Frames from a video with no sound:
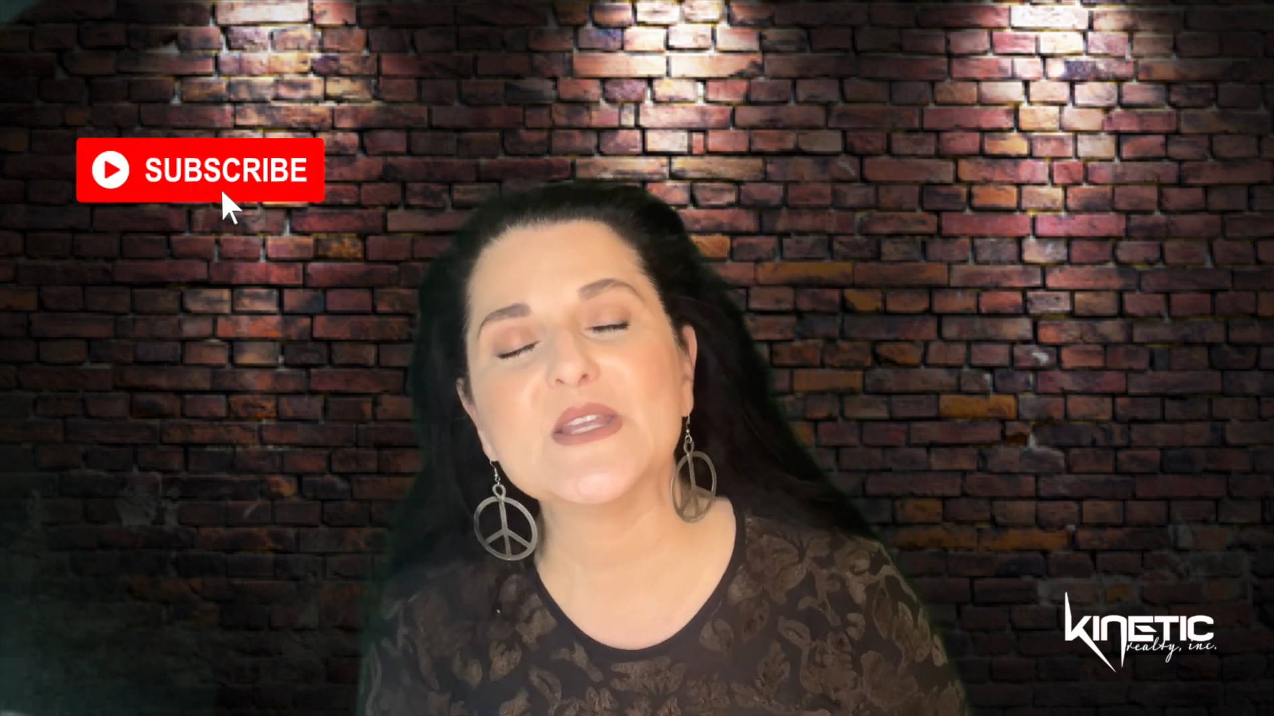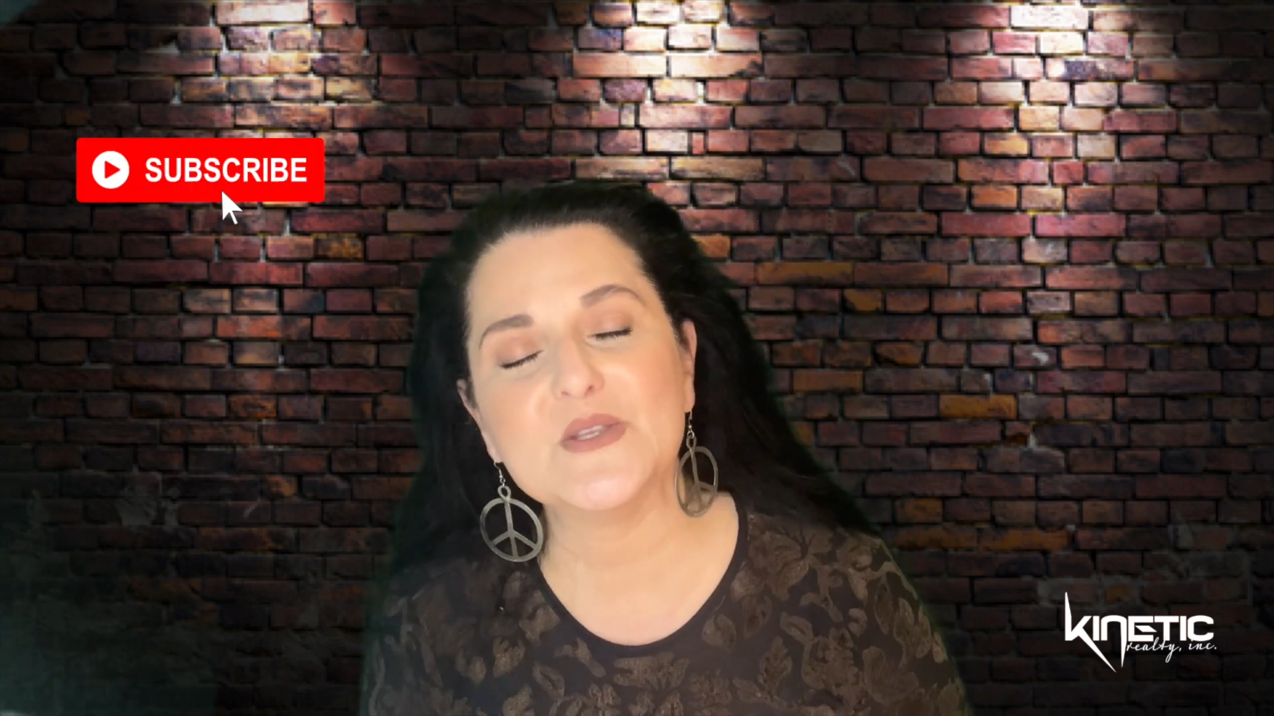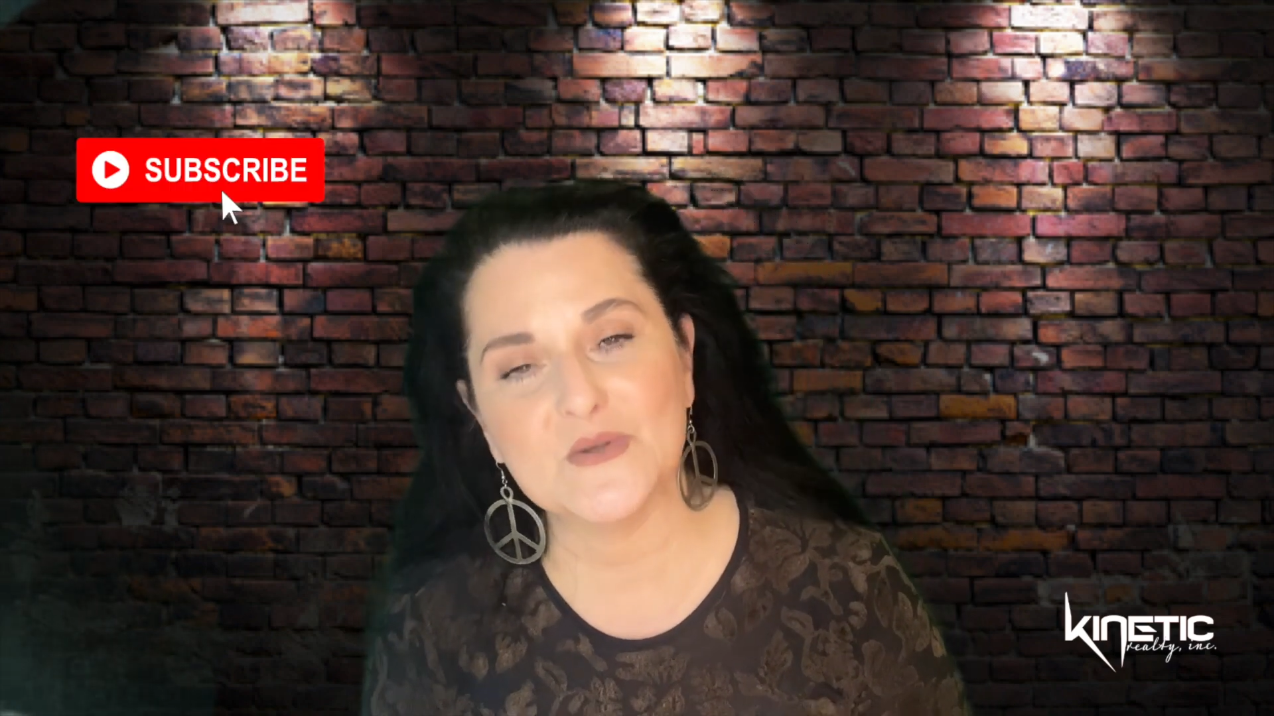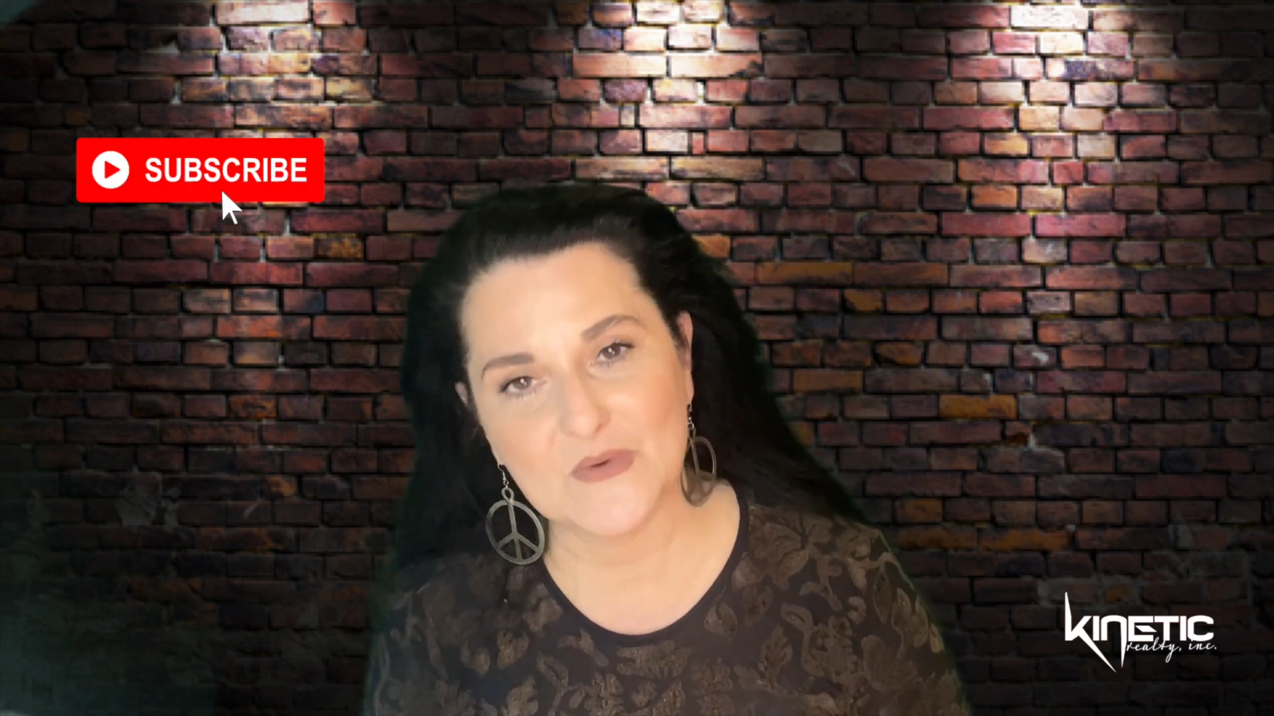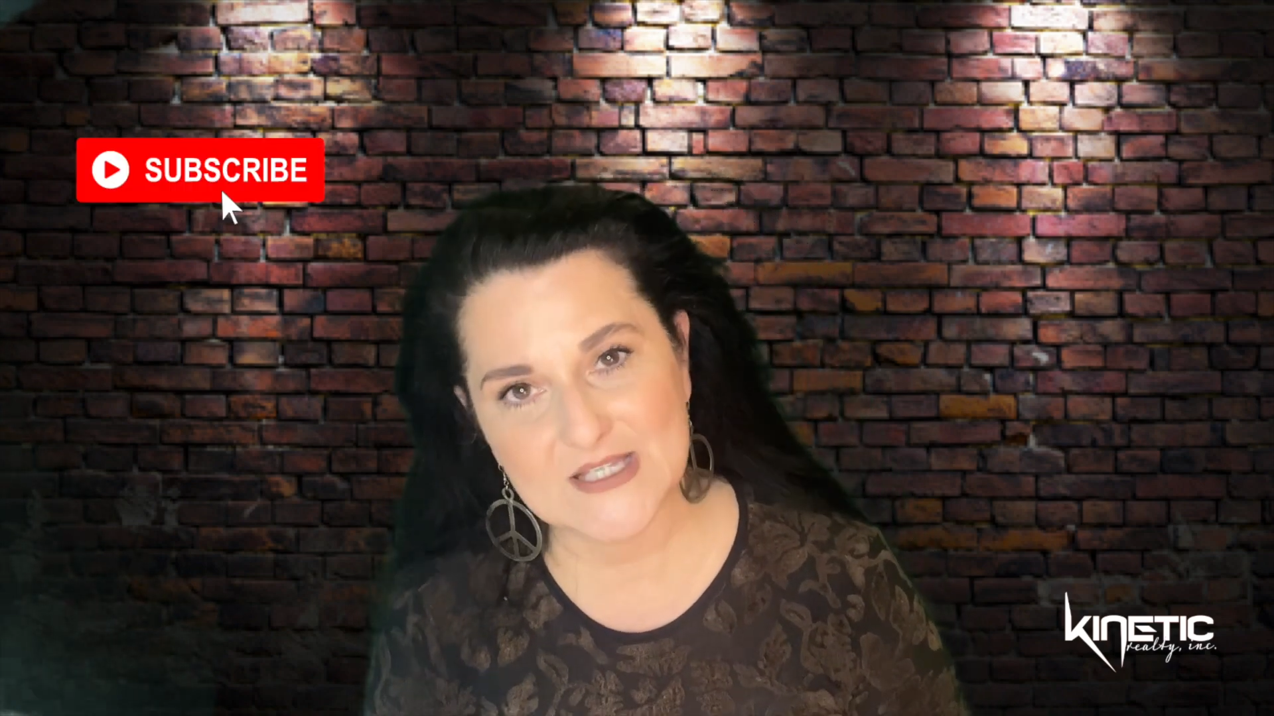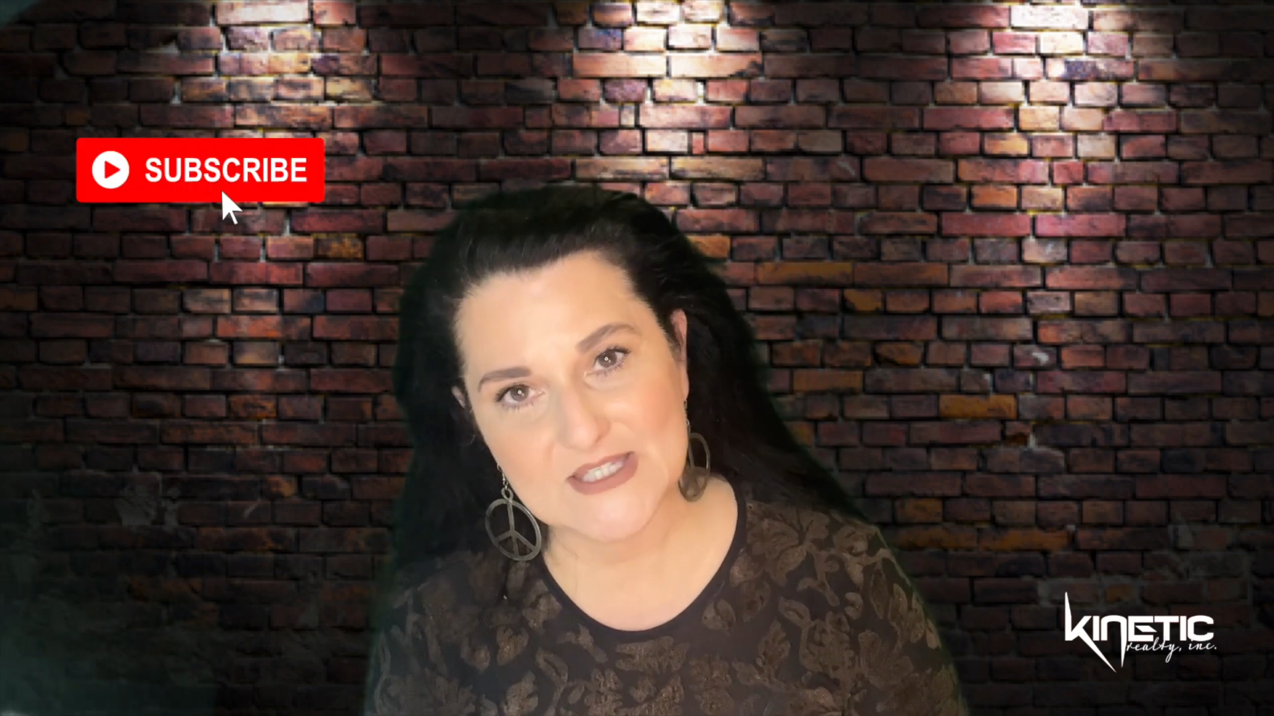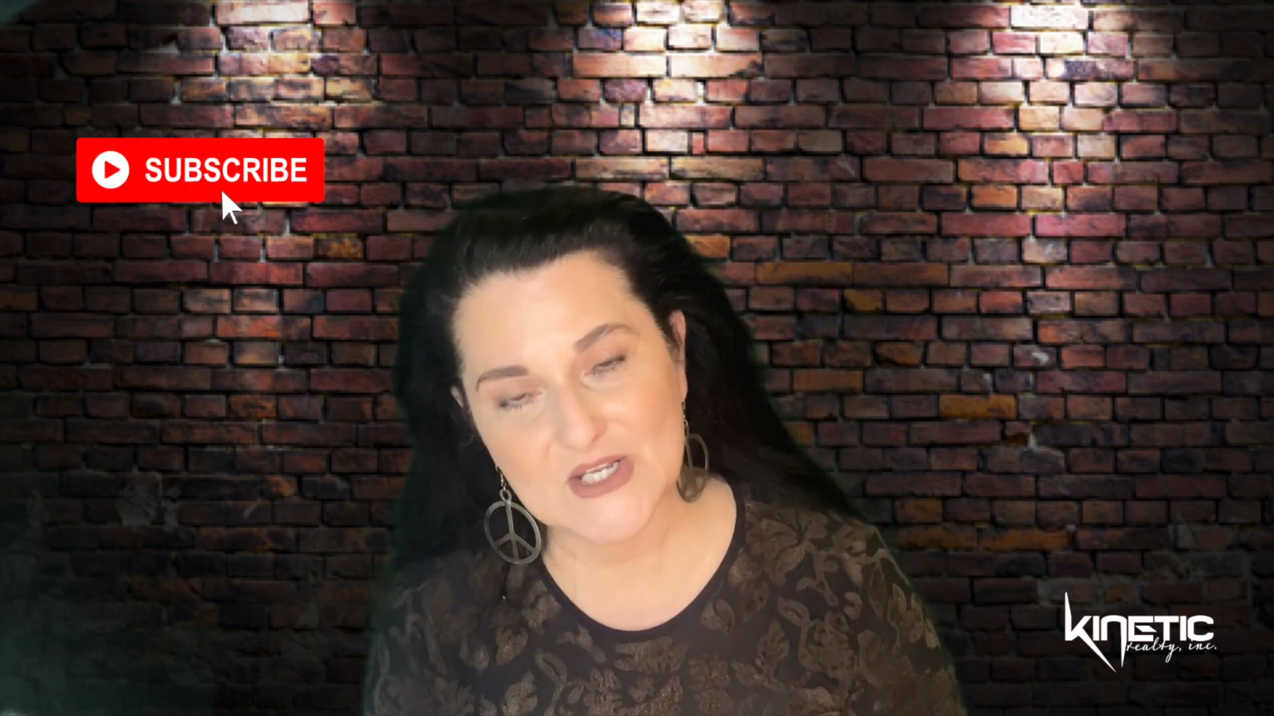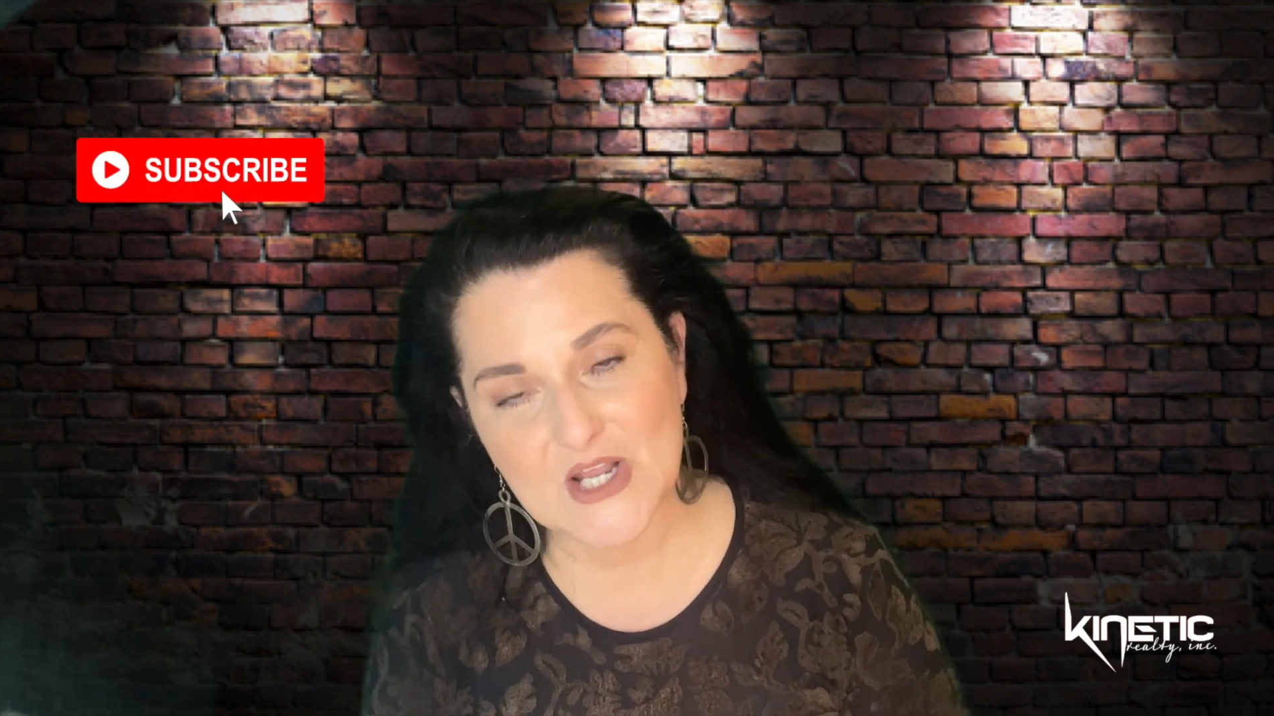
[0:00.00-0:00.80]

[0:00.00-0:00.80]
you want to